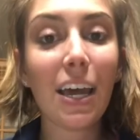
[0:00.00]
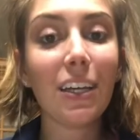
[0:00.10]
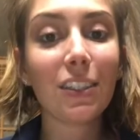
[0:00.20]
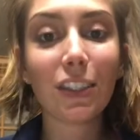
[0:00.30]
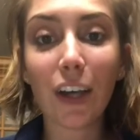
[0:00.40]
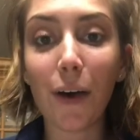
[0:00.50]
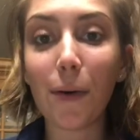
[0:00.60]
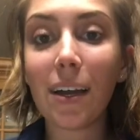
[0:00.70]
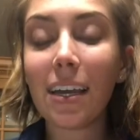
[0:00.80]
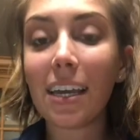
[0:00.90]
So
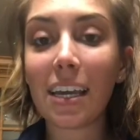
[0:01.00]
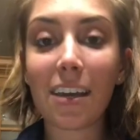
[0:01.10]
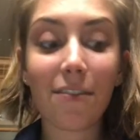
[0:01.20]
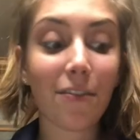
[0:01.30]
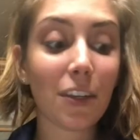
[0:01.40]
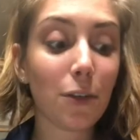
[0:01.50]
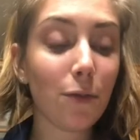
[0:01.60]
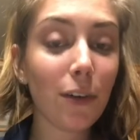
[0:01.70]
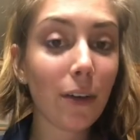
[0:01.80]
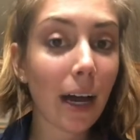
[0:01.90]
if you
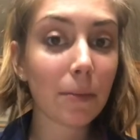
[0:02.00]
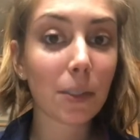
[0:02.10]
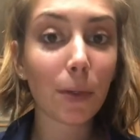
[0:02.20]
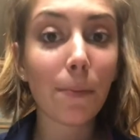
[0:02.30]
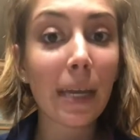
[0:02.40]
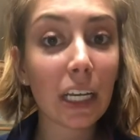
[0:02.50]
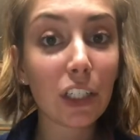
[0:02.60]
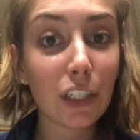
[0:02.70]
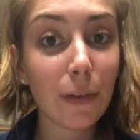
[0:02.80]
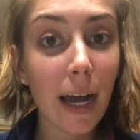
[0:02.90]
feel comfortable, make
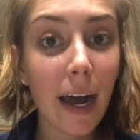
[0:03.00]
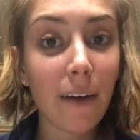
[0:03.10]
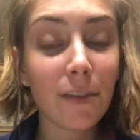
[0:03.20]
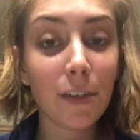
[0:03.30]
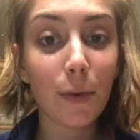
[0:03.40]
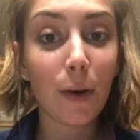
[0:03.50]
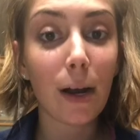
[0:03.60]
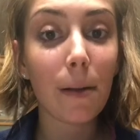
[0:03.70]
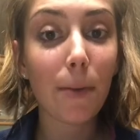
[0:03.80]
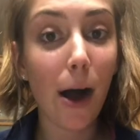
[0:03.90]
sure you have
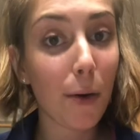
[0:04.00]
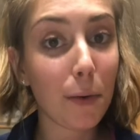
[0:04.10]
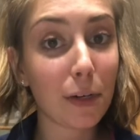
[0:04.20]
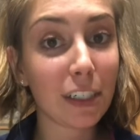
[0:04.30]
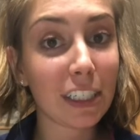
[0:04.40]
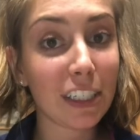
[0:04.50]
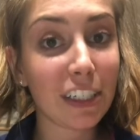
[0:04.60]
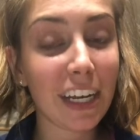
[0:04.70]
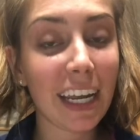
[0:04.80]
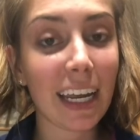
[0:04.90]
your pot holders in your
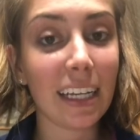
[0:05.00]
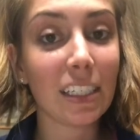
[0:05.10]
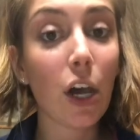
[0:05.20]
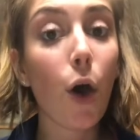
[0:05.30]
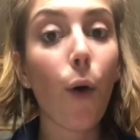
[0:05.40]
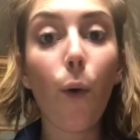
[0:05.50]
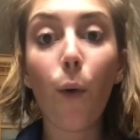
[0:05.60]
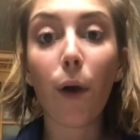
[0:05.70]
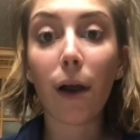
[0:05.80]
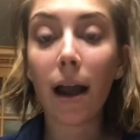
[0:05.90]
hand,
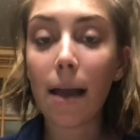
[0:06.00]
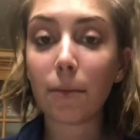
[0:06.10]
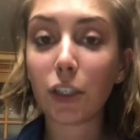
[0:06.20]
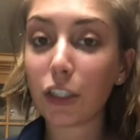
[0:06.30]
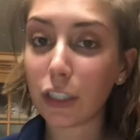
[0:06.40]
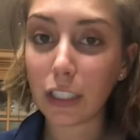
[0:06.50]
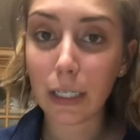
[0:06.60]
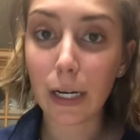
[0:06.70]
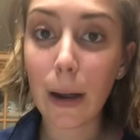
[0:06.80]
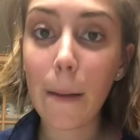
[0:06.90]
or I'm sure
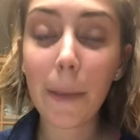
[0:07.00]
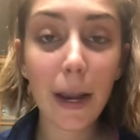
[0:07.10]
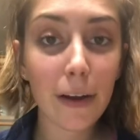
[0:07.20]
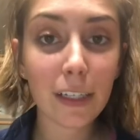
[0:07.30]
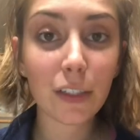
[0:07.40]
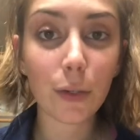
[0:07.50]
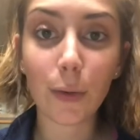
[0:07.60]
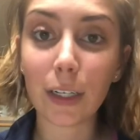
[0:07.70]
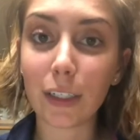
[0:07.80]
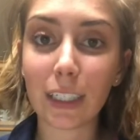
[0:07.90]
your parents or
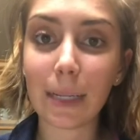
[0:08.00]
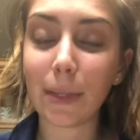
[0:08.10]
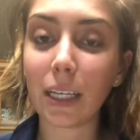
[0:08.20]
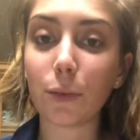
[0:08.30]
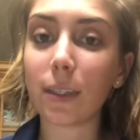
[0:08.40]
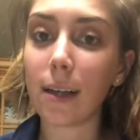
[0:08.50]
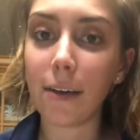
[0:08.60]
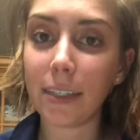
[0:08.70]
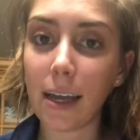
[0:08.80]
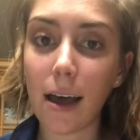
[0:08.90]
your siblings would love
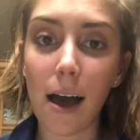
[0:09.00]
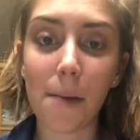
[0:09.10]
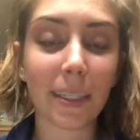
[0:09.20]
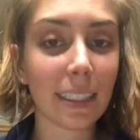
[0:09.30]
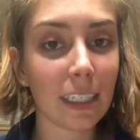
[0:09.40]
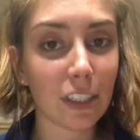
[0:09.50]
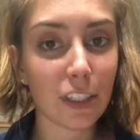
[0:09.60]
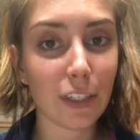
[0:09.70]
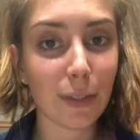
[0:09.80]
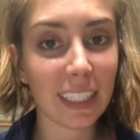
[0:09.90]
to assist
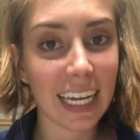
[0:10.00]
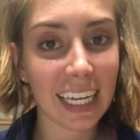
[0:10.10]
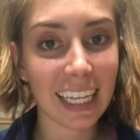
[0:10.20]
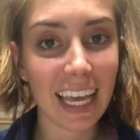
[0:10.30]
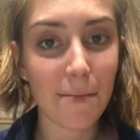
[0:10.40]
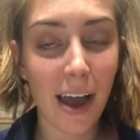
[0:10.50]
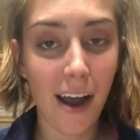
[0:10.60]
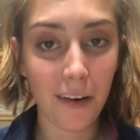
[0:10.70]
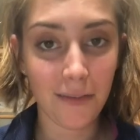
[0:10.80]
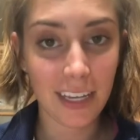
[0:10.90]
you taking them
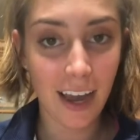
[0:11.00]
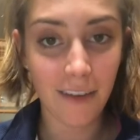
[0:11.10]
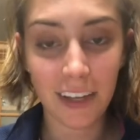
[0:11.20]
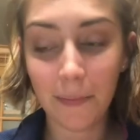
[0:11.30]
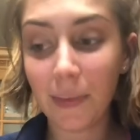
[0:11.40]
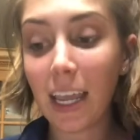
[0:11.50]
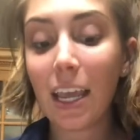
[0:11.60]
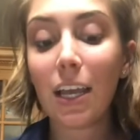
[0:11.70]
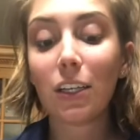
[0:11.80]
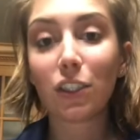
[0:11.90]
out of the oven.
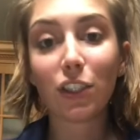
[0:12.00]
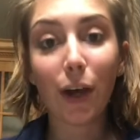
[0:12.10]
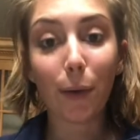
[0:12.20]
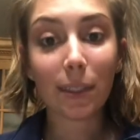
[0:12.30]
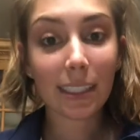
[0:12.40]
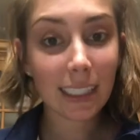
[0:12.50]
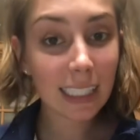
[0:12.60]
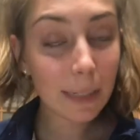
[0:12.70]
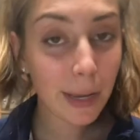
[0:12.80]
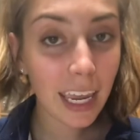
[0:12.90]
So since
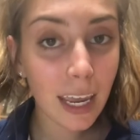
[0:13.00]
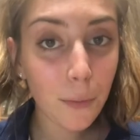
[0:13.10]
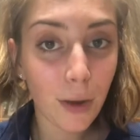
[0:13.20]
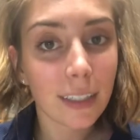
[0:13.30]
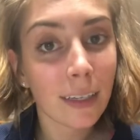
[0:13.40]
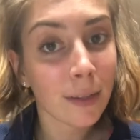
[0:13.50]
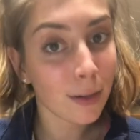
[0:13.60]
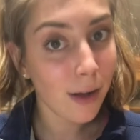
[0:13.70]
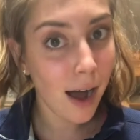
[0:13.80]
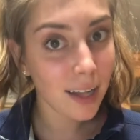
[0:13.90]
the pan was a
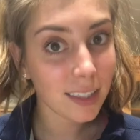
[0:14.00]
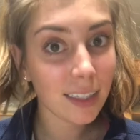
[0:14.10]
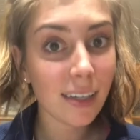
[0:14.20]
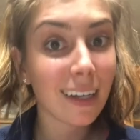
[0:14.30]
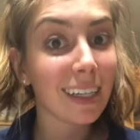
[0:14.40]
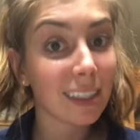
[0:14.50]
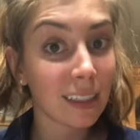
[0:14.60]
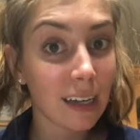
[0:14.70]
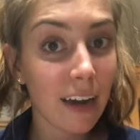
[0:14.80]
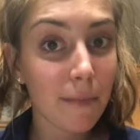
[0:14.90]
little hot still, and I
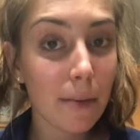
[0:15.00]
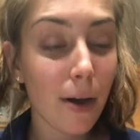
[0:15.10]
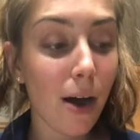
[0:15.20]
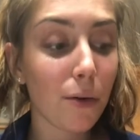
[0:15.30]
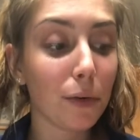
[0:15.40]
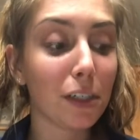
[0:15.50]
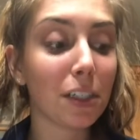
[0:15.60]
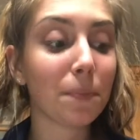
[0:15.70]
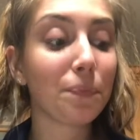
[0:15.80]
still have my pot holders,